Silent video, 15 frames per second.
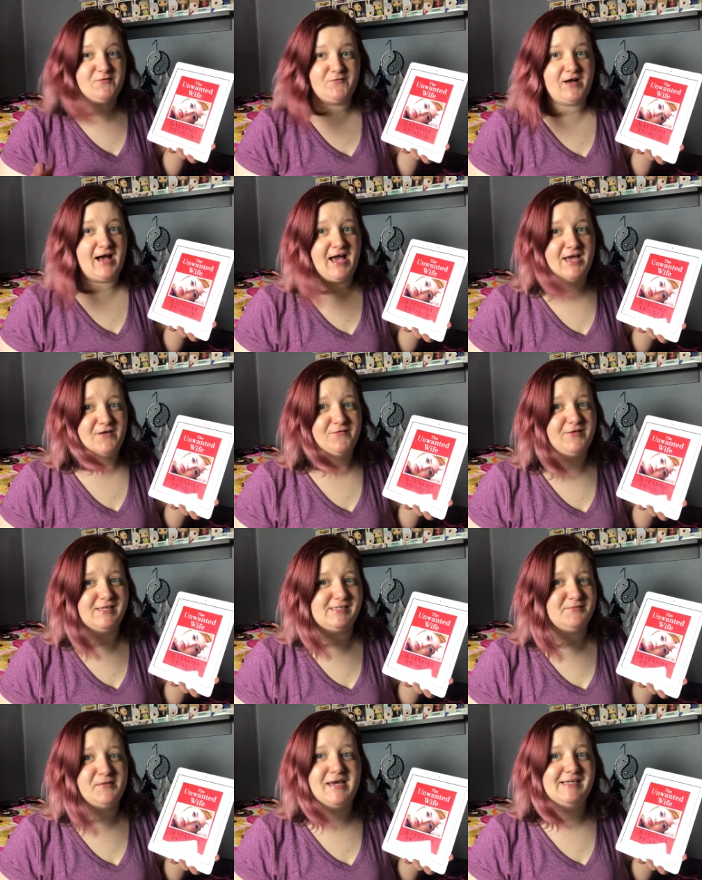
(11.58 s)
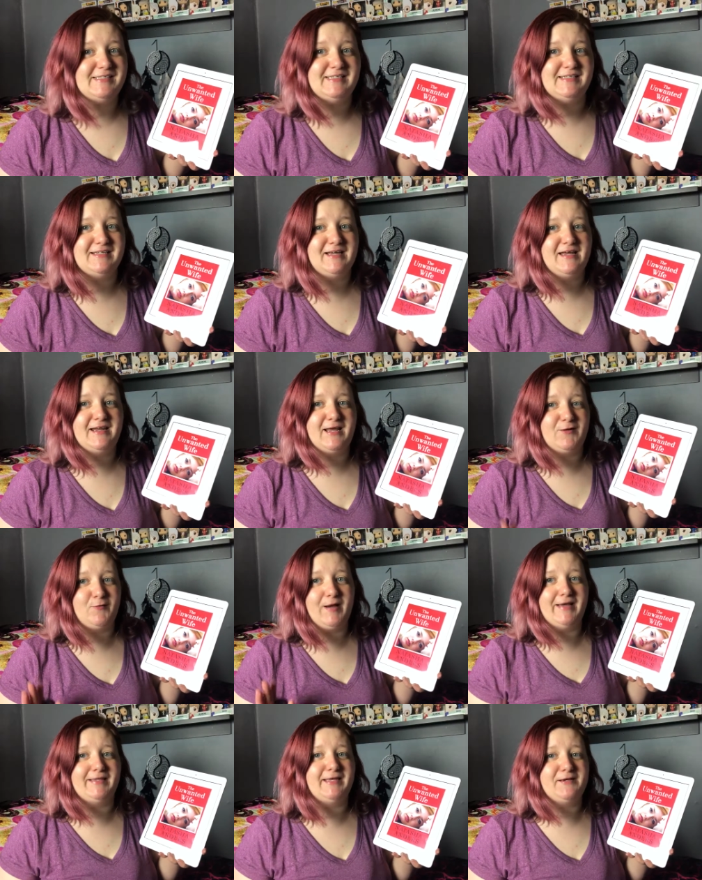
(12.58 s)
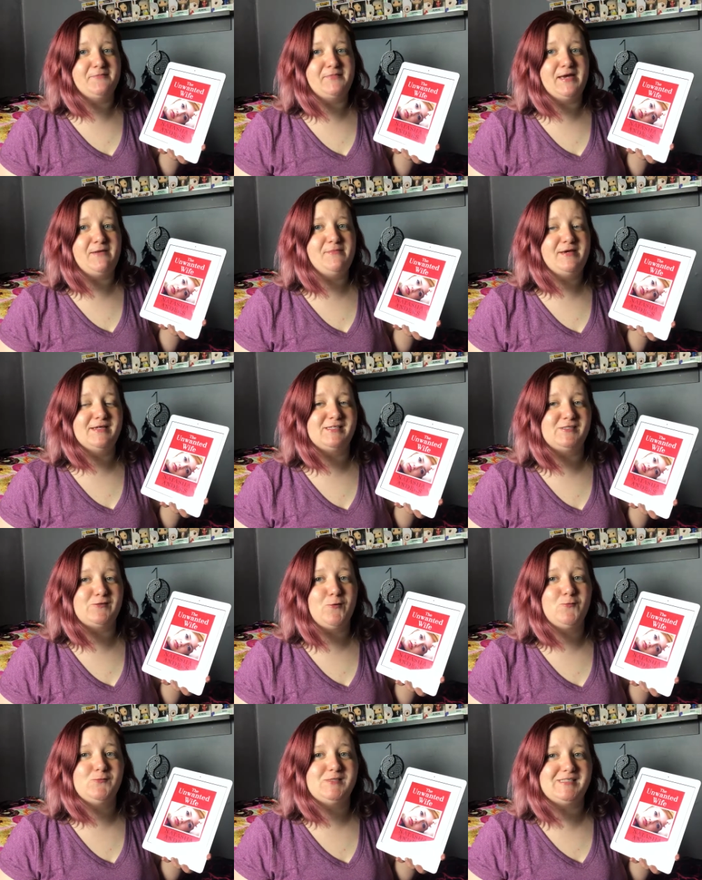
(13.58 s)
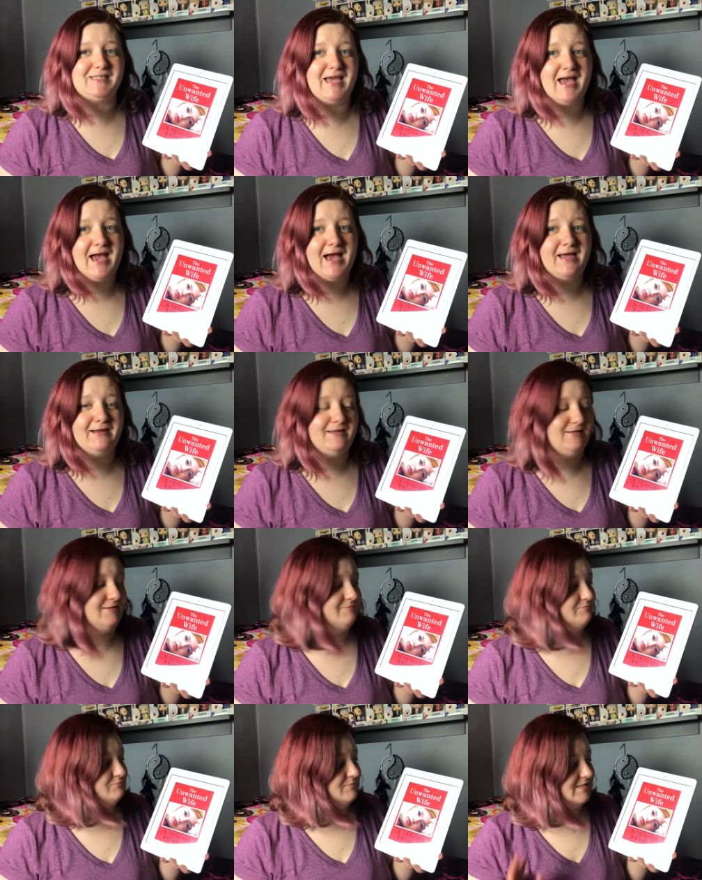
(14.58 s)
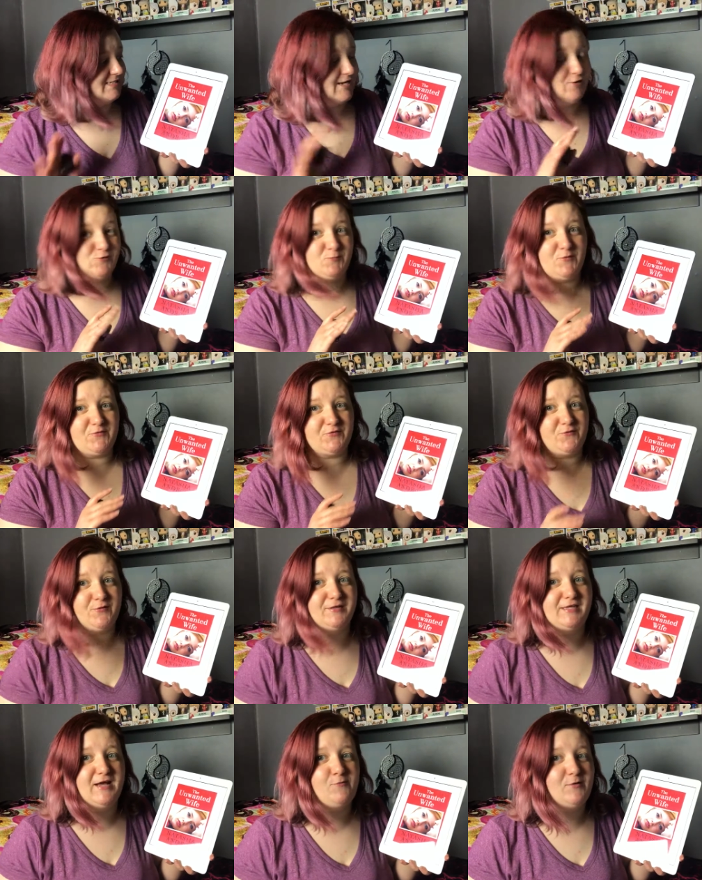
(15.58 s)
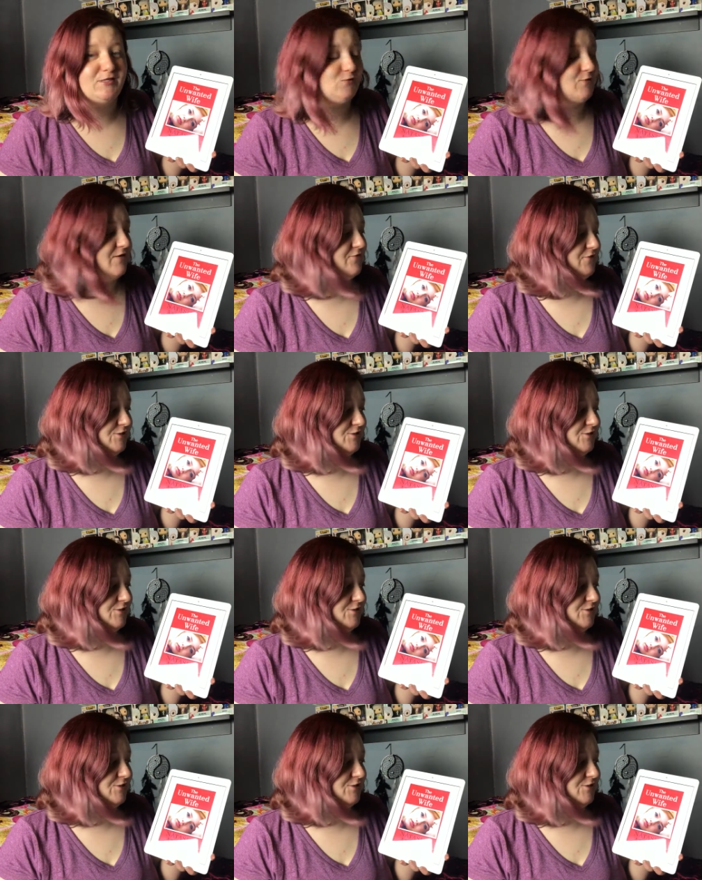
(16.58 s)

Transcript: it a 5. It's amazing. And I cried like a baby. It's so sad, and the title's perfect for it, The Unwanted Wife,